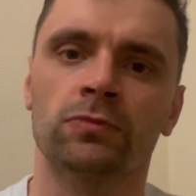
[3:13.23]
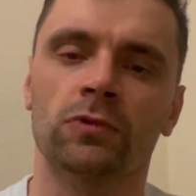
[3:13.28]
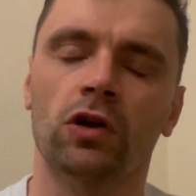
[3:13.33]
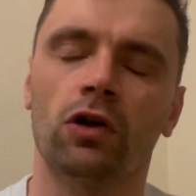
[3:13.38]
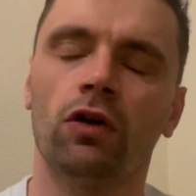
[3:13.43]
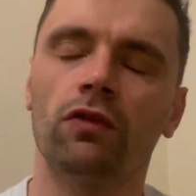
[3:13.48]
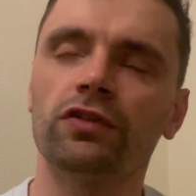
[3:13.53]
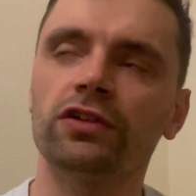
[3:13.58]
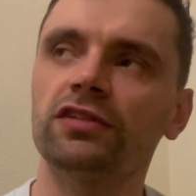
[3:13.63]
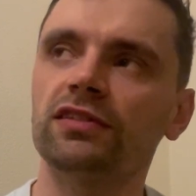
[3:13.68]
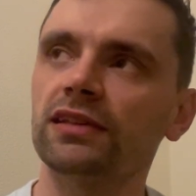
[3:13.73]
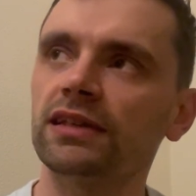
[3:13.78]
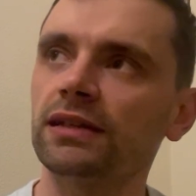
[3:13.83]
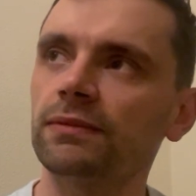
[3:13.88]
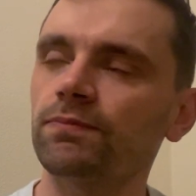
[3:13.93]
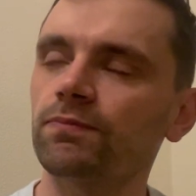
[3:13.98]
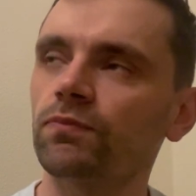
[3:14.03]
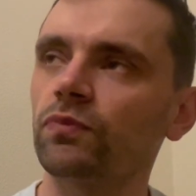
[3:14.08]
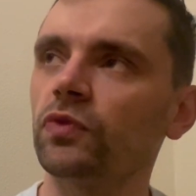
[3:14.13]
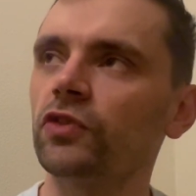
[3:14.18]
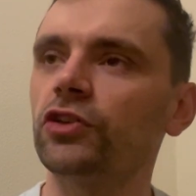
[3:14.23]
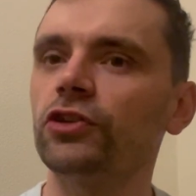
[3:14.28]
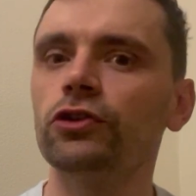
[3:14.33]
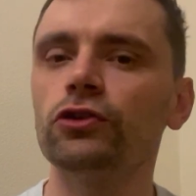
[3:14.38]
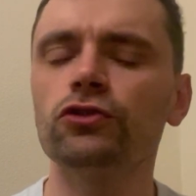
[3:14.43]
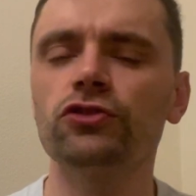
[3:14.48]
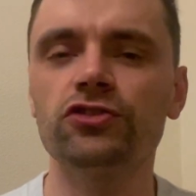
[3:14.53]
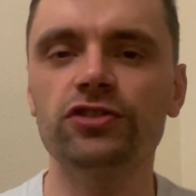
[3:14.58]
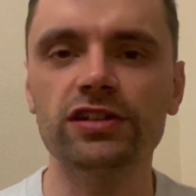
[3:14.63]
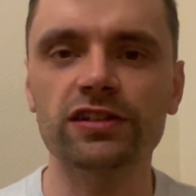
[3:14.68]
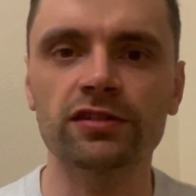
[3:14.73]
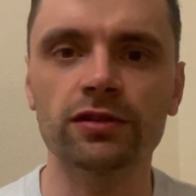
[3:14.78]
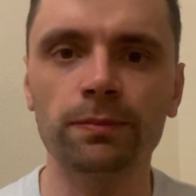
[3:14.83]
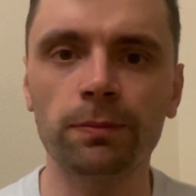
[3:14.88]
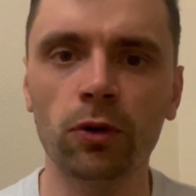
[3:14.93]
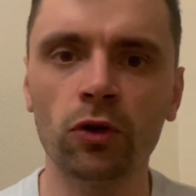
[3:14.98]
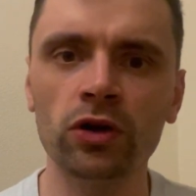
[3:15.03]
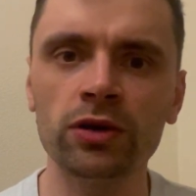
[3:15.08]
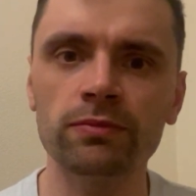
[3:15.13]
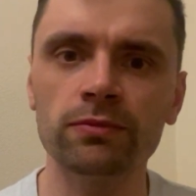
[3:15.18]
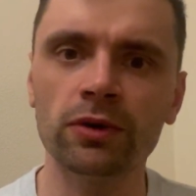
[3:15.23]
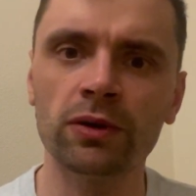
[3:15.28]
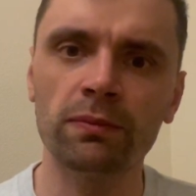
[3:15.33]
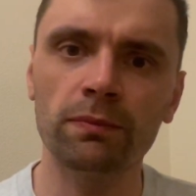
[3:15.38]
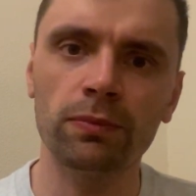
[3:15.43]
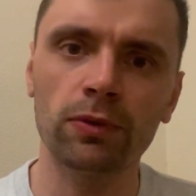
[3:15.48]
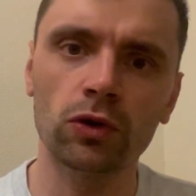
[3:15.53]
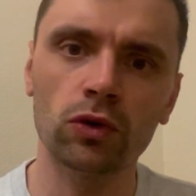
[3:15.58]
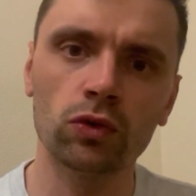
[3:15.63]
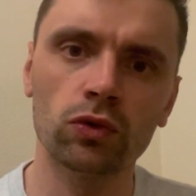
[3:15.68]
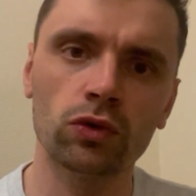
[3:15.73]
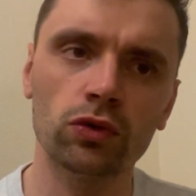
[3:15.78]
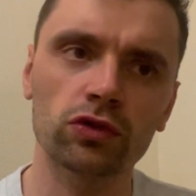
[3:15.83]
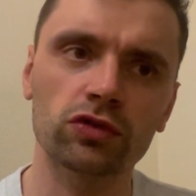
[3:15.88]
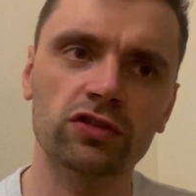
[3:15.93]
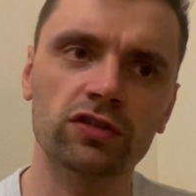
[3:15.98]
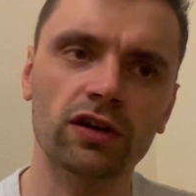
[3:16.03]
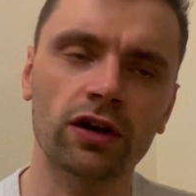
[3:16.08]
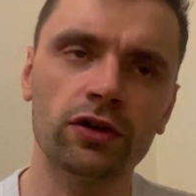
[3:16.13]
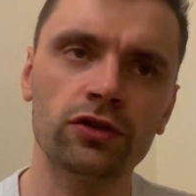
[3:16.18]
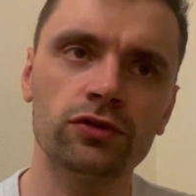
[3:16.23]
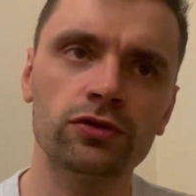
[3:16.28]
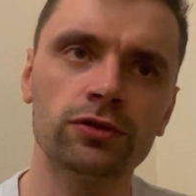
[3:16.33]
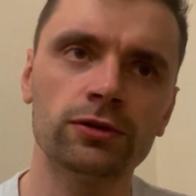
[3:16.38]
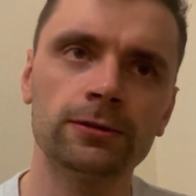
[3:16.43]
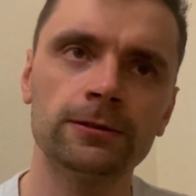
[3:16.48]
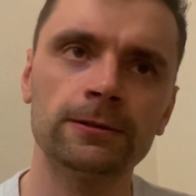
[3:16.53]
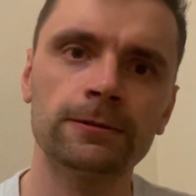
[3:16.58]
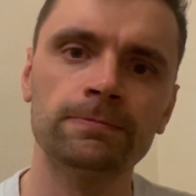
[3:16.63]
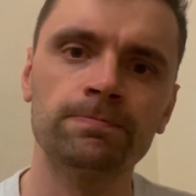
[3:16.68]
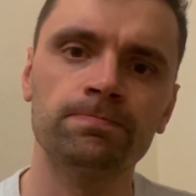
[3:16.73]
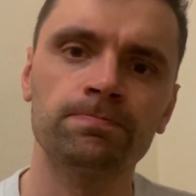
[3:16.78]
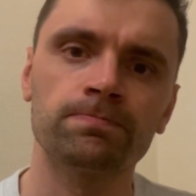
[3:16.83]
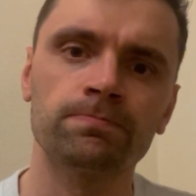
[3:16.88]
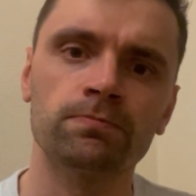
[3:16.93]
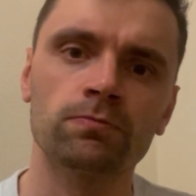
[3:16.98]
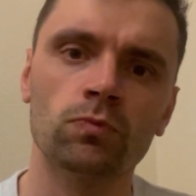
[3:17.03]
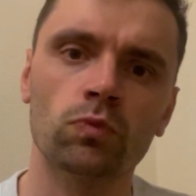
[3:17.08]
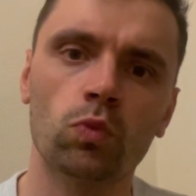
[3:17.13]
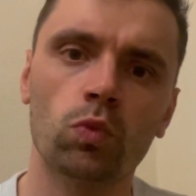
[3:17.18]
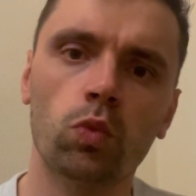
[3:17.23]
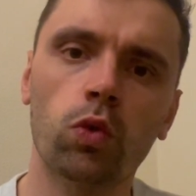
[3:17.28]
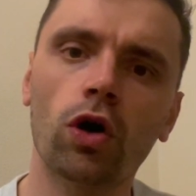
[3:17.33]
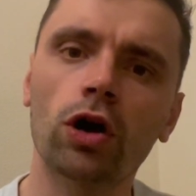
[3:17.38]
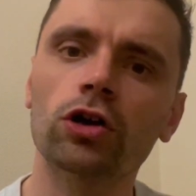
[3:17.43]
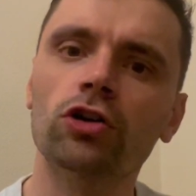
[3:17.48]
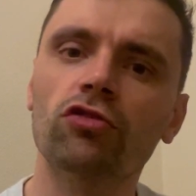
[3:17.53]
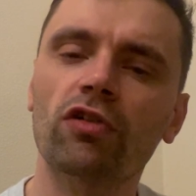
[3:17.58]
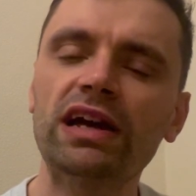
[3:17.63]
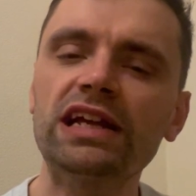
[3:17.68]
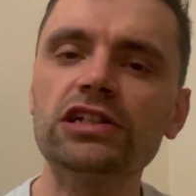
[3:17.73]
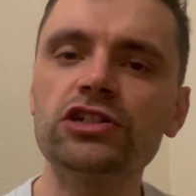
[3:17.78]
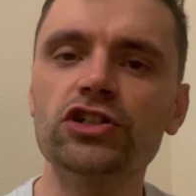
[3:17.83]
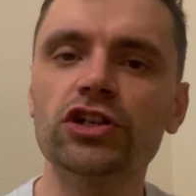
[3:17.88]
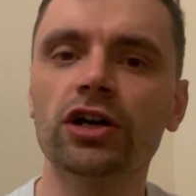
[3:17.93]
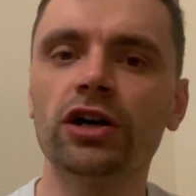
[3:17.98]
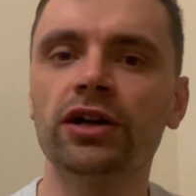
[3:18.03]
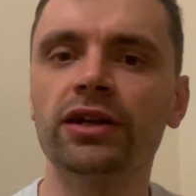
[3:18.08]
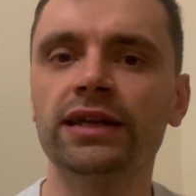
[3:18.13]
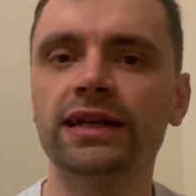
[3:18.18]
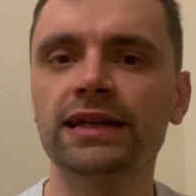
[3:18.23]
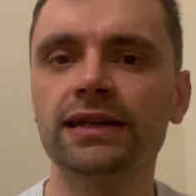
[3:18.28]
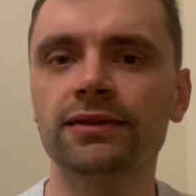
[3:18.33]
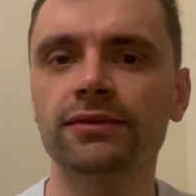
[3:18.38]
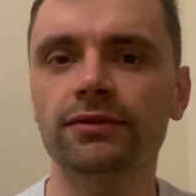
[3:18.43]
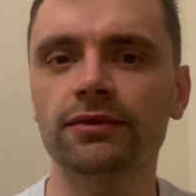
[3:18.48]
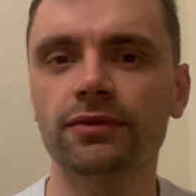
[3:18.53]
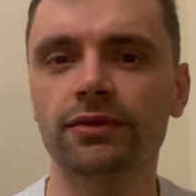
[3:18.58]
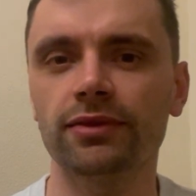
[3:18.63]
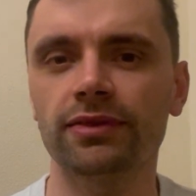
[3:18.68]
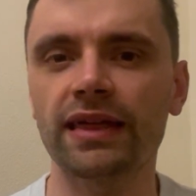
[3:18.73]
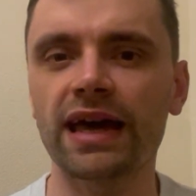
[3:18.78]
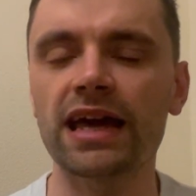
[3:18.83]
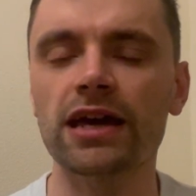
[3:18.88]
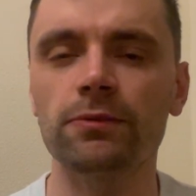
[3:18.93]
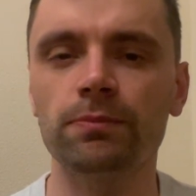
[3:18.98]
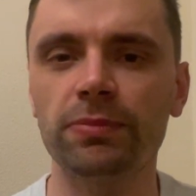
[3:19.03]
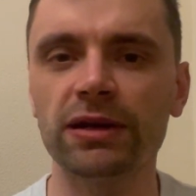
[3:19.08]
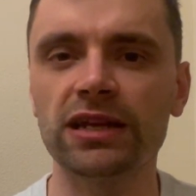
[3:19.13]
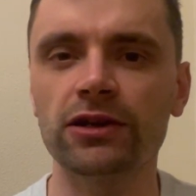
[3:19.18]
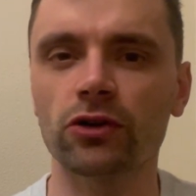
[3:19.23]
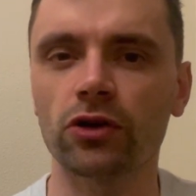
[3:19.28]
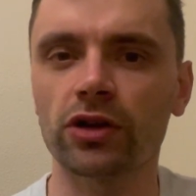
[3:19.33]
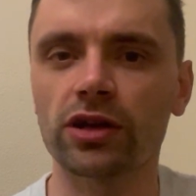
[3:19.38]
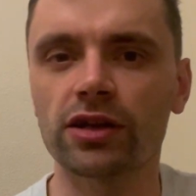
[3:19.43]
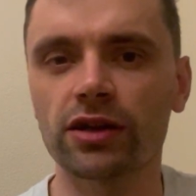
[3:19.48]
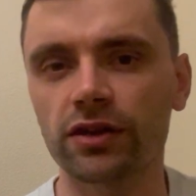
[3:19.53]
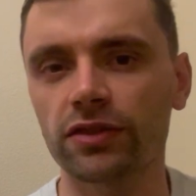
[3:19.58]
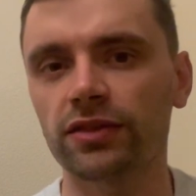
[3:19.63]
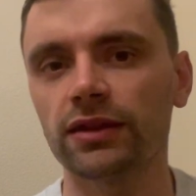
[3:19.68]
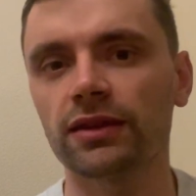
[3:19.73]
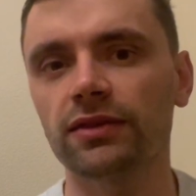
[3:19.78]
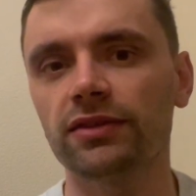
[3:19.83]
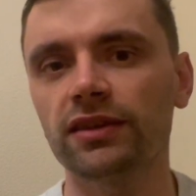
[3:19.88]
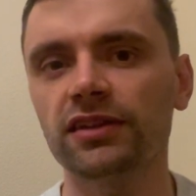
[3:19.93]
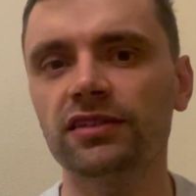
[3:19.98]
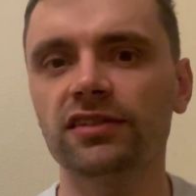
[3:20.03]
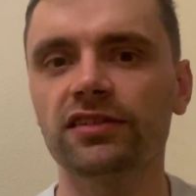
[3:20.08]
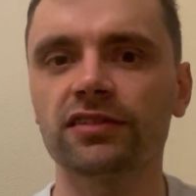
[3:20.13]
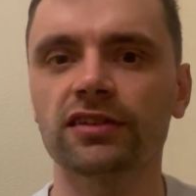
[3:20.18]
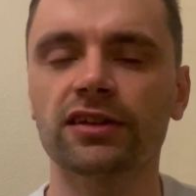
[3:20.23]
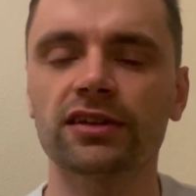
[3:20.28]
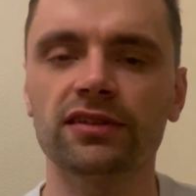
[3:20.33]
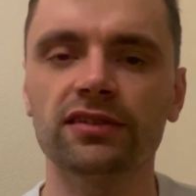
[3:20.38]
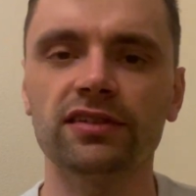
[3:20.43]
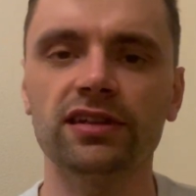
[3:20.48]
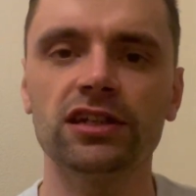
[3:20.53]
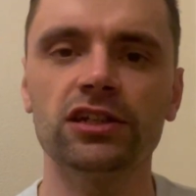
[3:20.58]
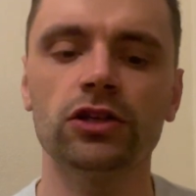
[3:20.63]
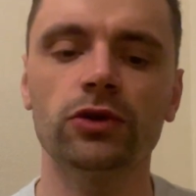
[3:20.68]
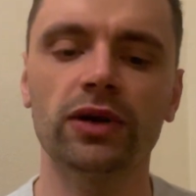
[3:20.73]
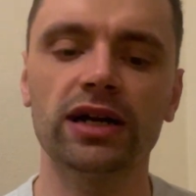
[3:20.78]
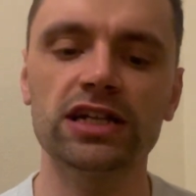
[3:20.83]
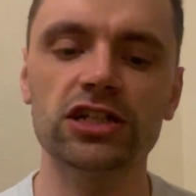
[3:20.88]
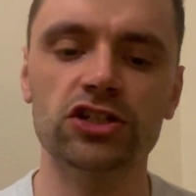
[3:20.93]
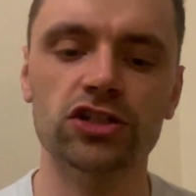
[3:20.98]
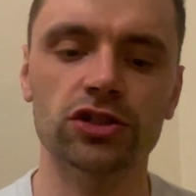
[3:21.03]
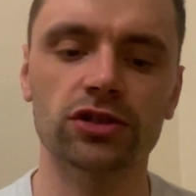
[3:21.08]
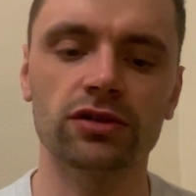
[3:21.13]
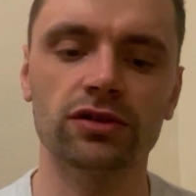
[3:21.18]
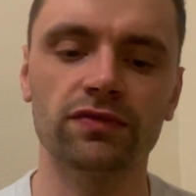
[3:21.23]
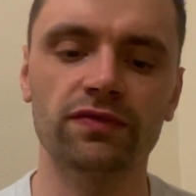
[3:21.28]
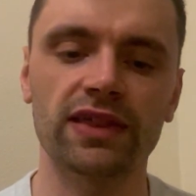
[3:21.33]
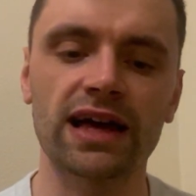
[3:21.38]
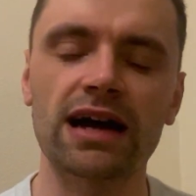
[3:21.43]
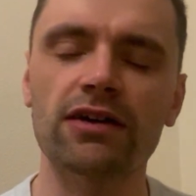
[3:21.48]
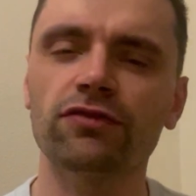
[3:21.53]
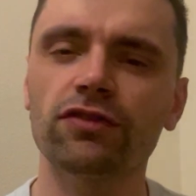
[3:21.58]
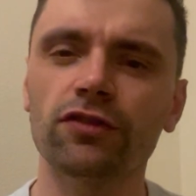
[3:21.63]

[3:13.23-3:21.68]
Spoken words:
obviously huge disappointment, but also what a great journey they had been on, and I think this is a continuation of that.